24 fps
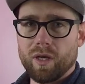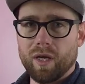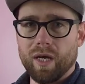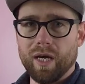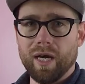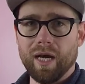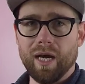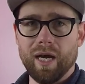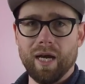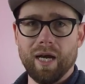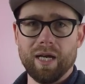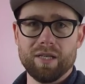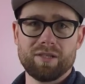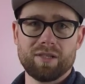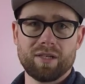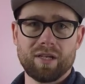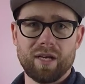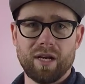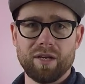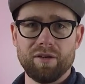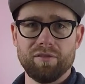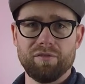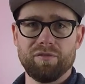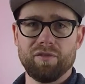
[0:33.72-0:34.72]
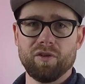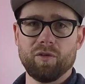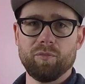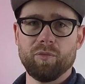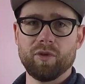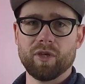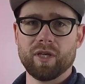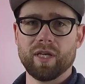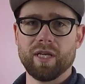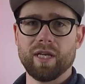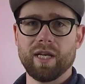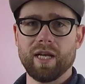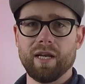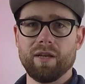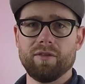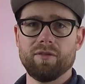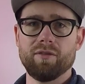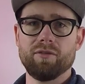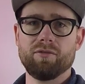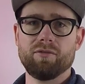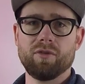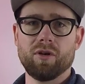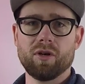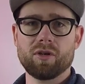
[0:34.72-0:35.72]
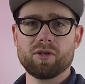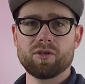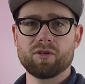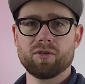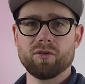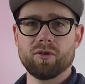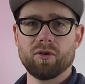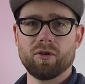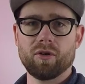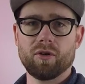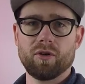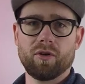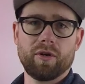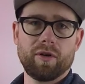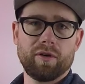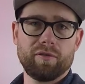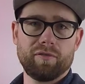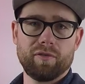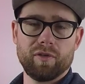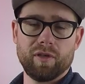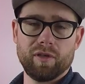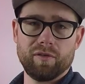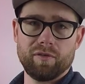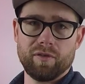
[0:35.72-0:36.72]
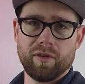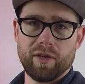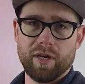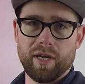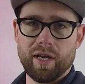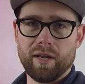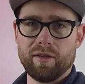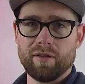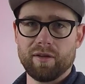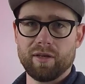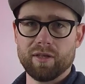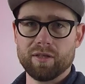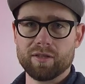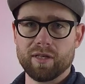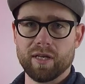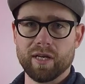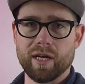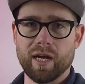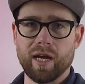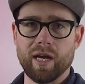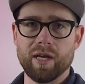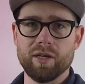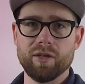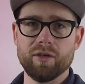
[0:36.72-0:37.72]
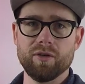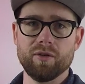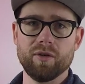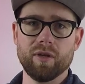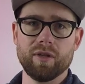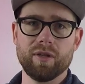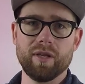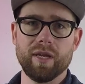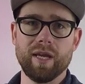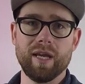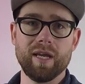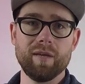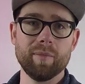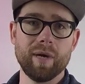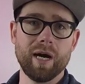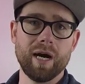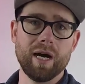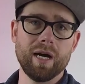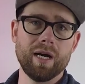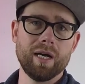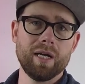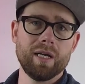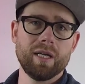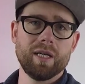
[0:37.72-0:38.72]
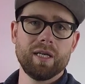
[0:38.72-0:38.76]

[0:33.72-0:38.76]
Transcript: It's the kind of film you can get at the drugstore, or if you live in the Netherlands like I do, at the HEMA.